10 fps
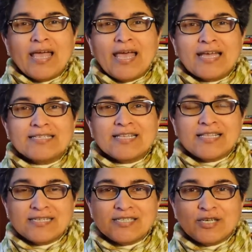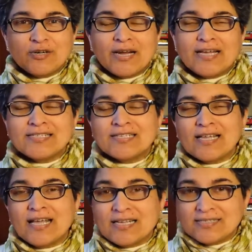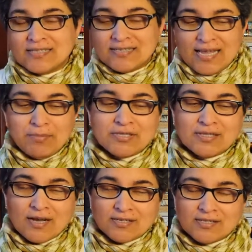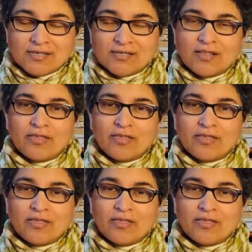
And this year, as the same as last year,